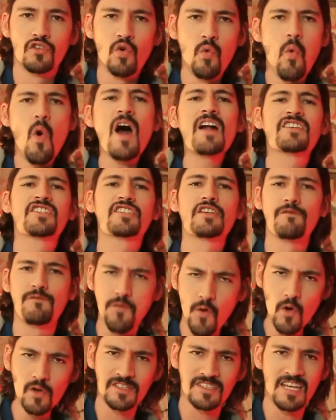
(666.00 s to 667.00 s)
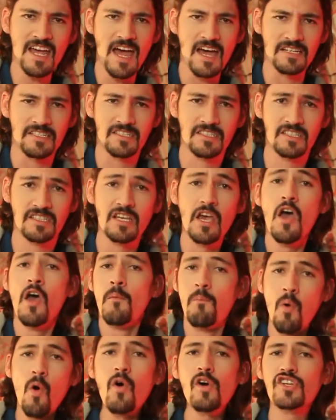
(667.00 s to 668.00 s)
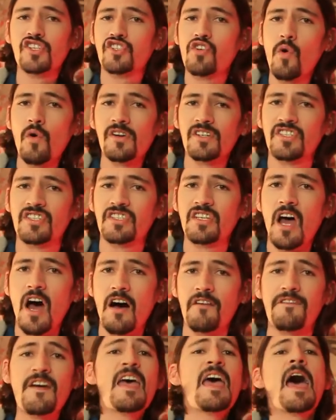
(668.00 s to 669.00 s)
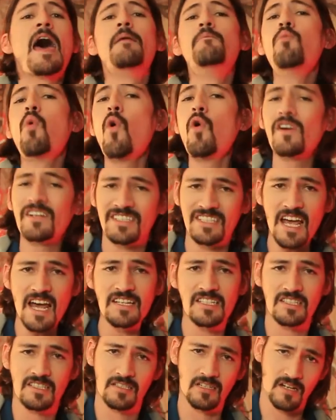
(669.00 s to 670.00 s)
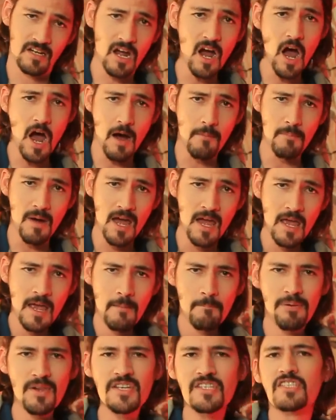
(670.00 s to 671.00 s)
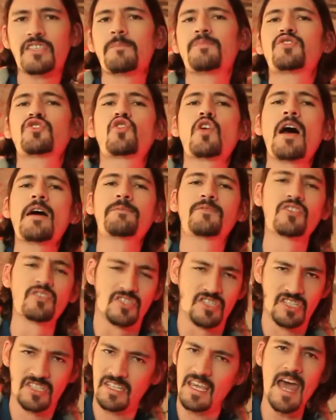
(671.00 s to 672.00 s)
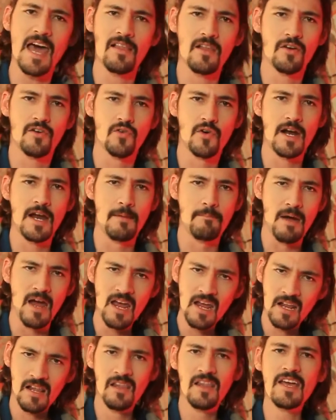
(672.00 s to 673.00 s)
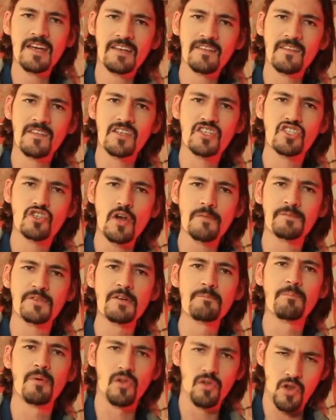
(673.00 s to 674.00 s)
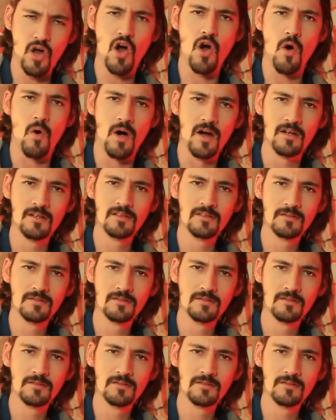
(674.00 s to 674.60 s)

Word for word: To watch the full tests, more sword stuff, and more tests to come, please subscribe to Skallagrim, link in the description below.